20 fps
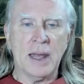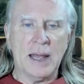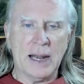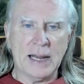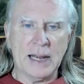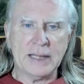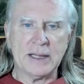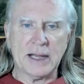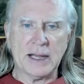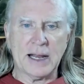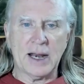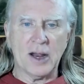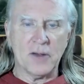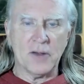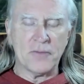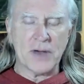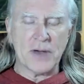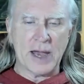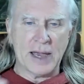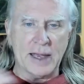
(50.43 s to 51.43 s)
I'd like to
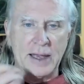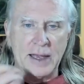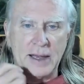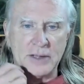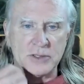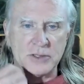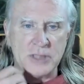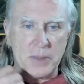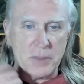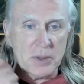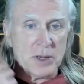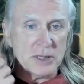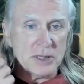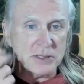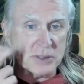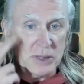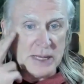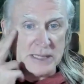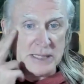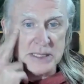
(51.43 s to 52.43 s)
clarify uh, something
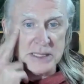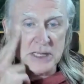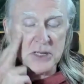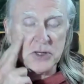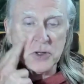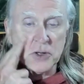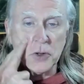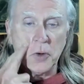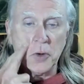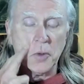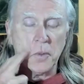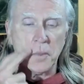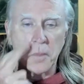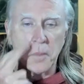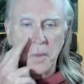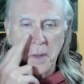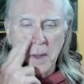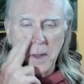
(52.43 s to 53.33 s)
because it gets into